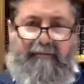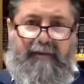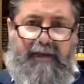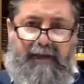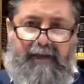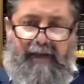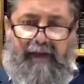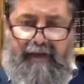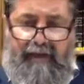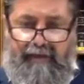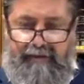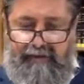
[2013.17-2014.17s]

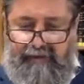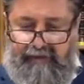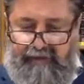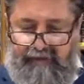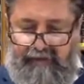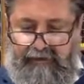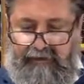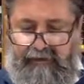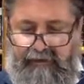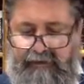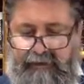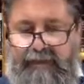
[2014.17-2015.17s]
he says,
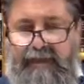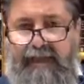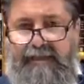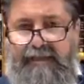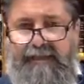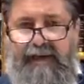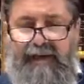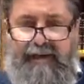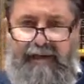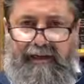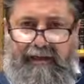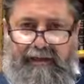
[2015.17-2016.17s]
don't, chaz
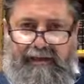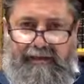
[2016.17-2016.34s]
v'chalila.